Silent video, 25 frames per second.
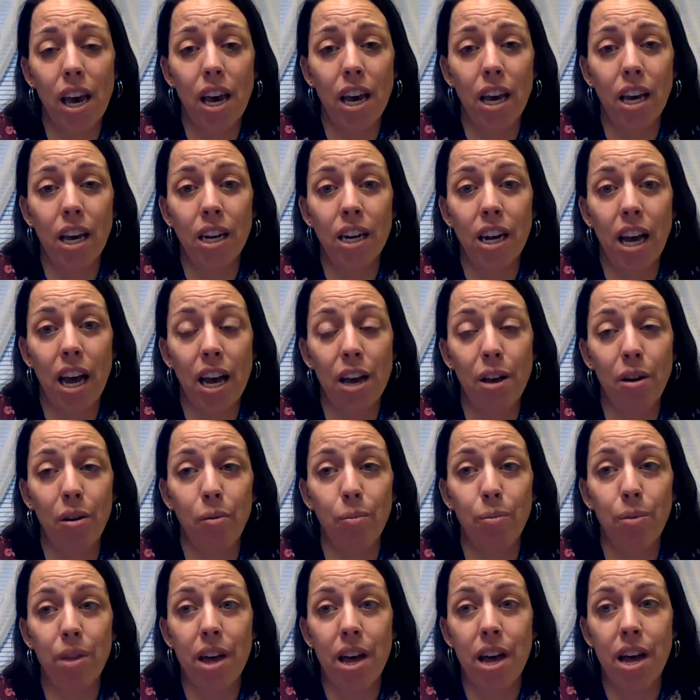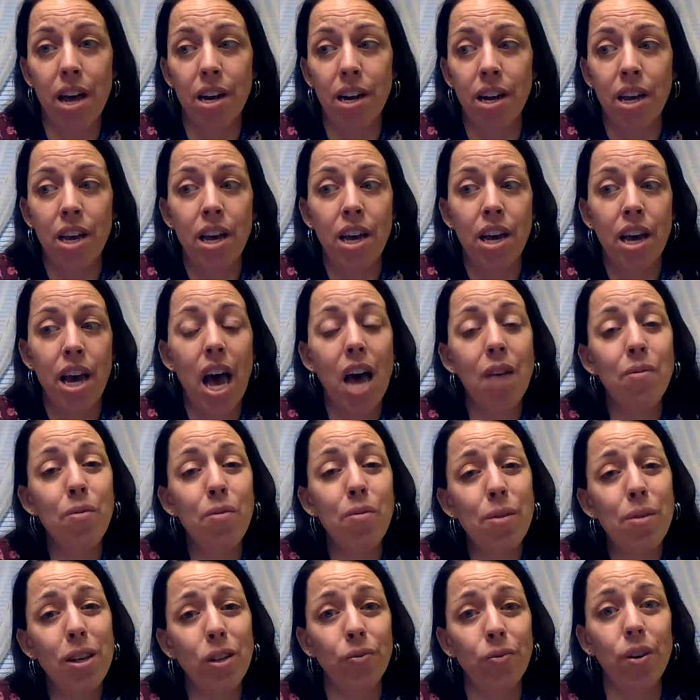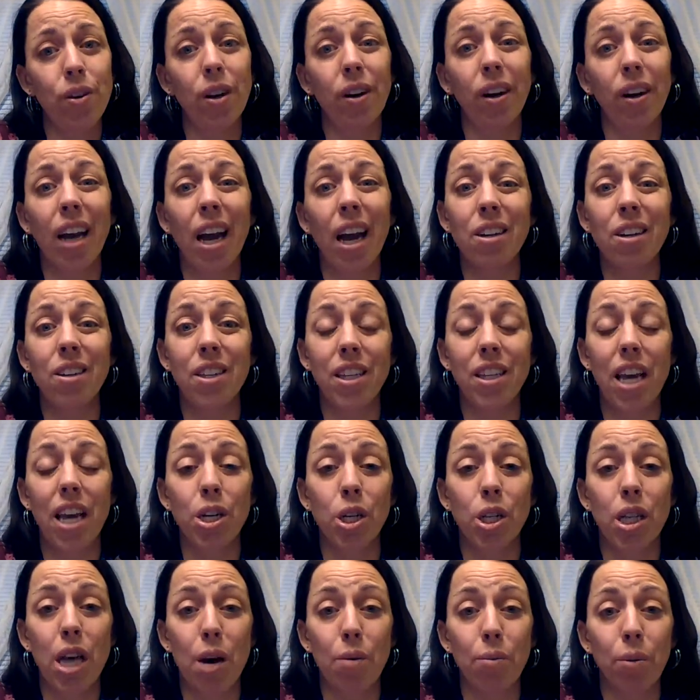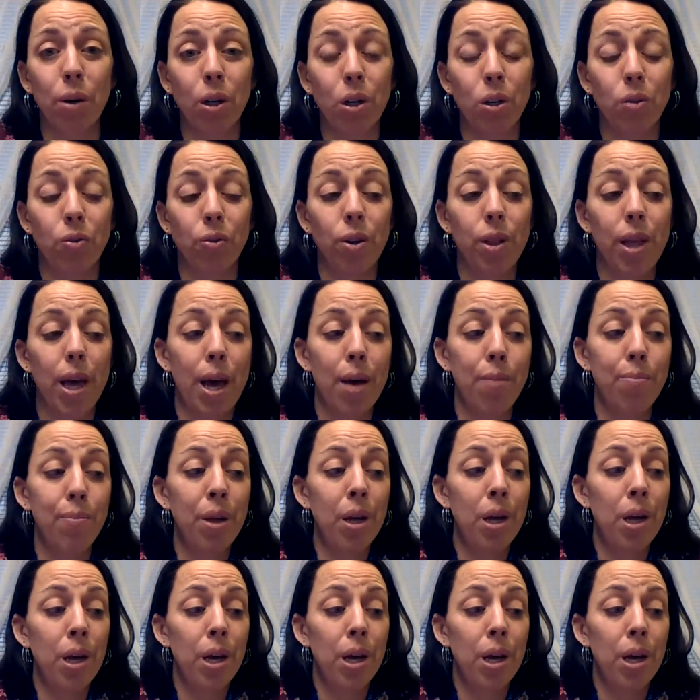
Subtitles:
and I hope that everybody's figuring out a schedule that works for them,